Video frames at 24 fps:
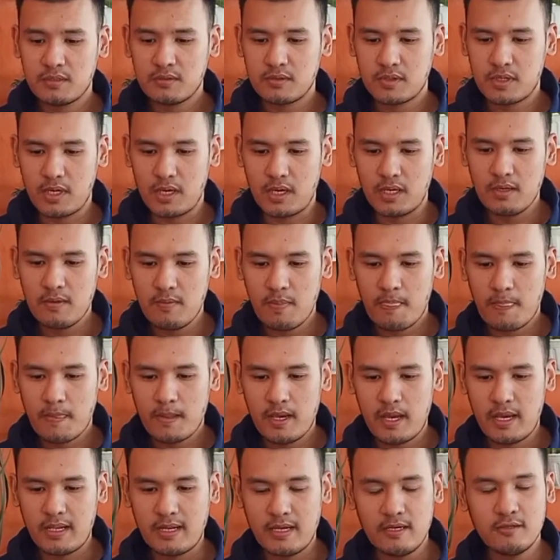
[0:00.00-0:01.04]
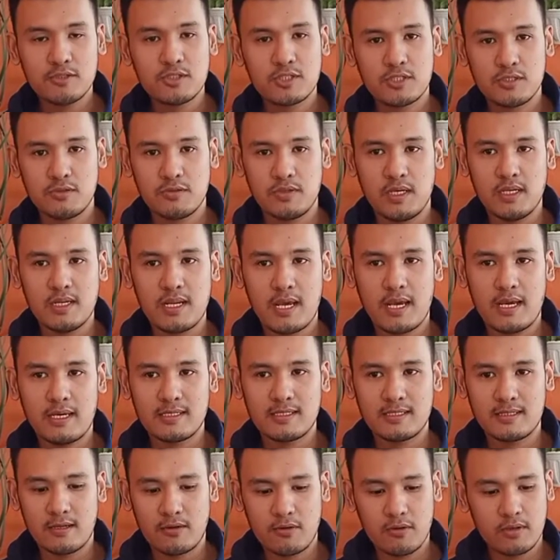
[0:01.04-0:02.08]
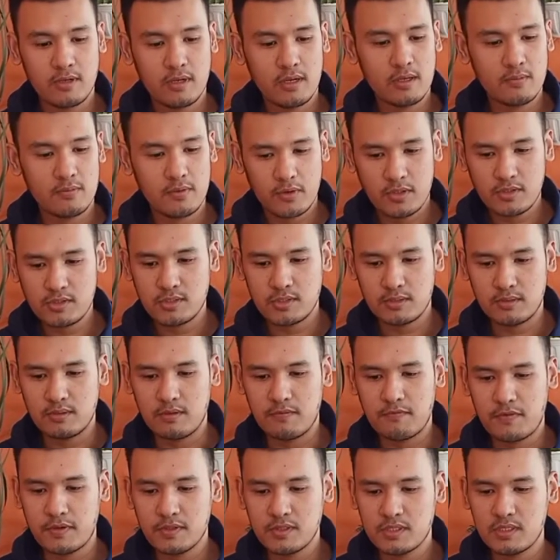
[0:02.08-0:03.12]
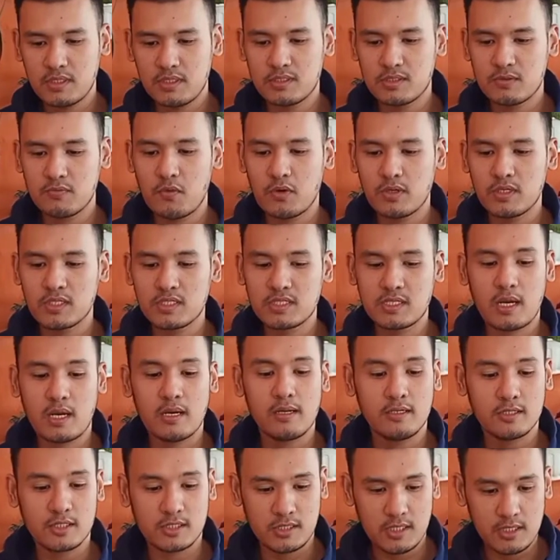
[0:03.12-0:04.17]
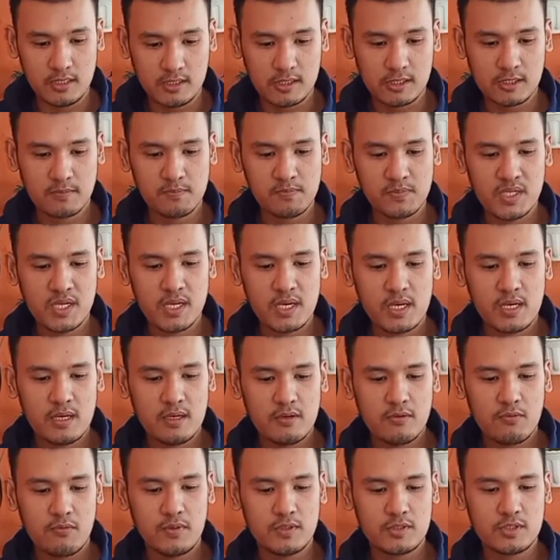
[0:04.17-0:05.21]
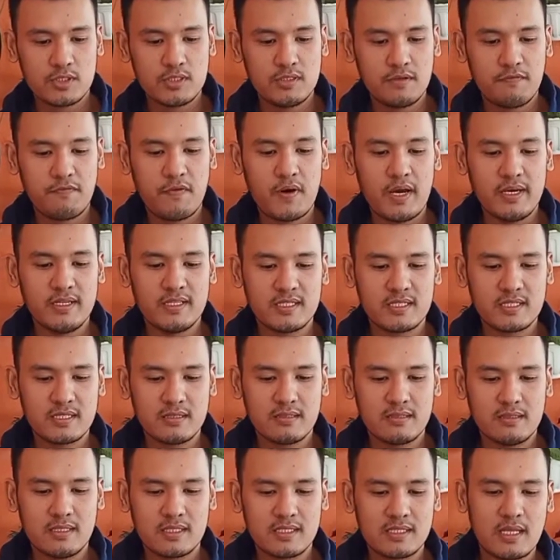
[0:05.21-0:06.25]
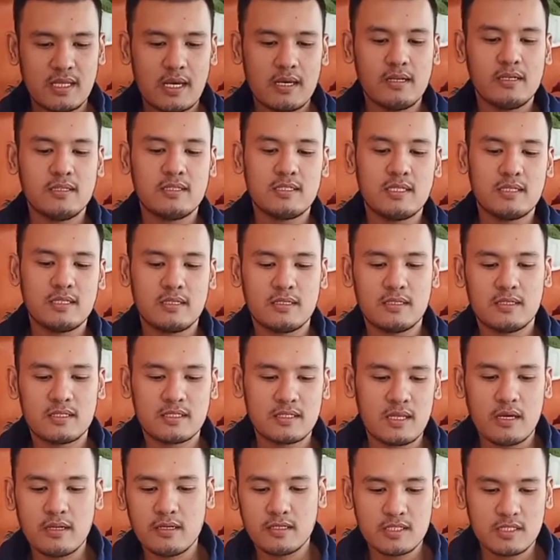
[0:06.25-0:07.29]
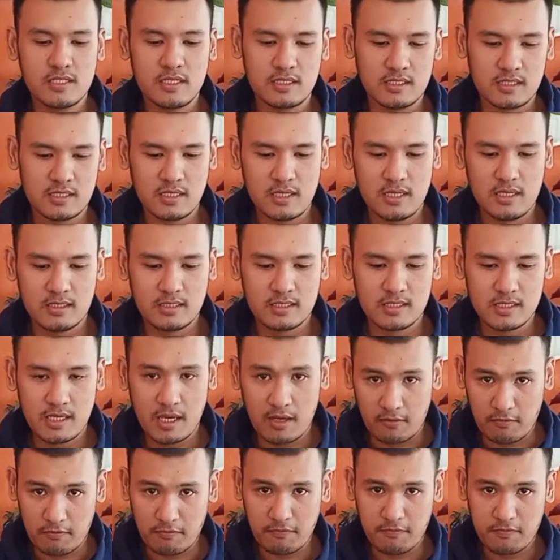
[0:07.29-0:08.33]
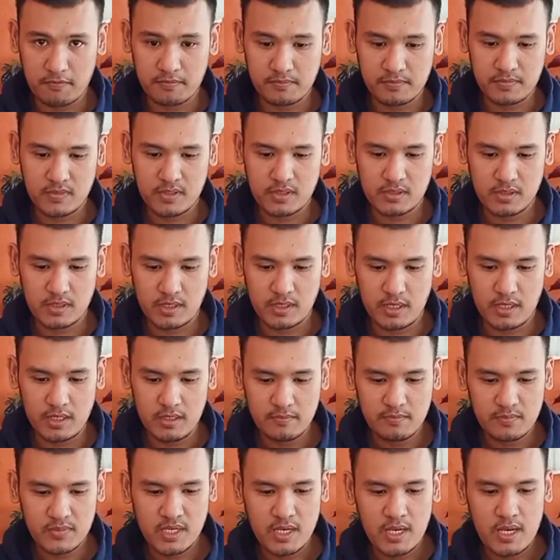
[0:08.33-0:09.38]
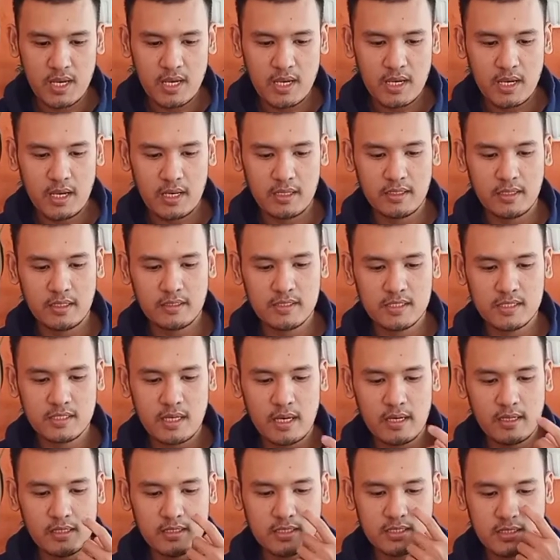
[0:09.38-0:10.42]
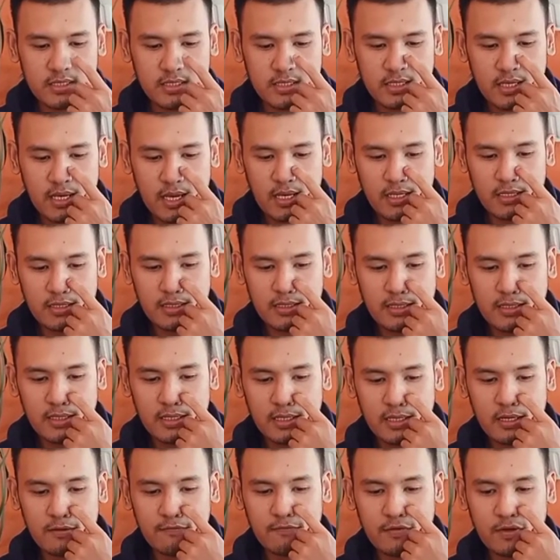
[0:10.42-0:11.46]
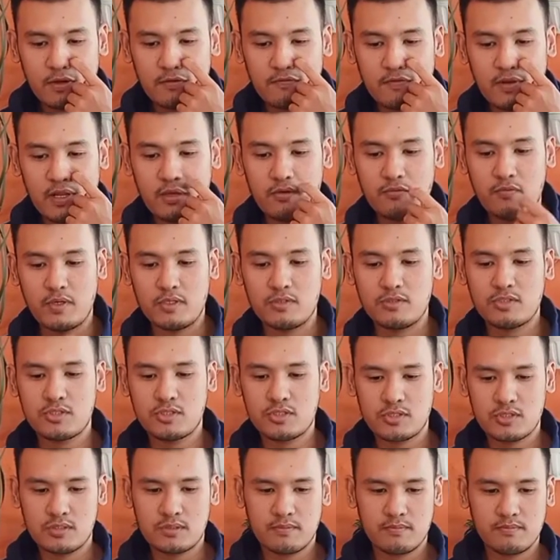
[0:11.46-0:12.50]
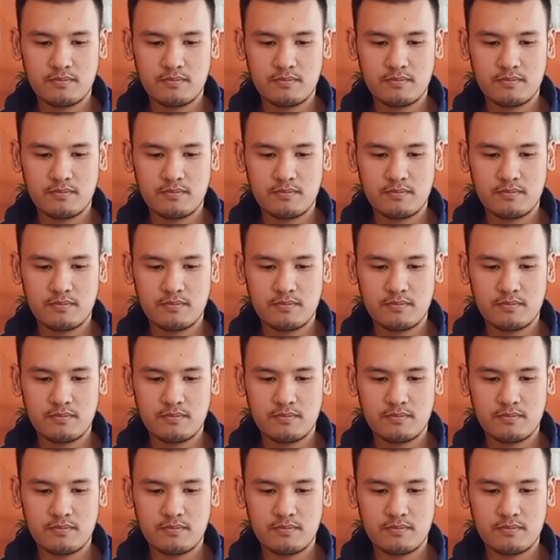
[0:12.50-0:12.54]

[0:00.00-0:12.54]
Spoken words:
okay, and each unit has their own elaboration. The first is what is stylistics, which defines stylistics itself, okay. And then stylistic and level of language.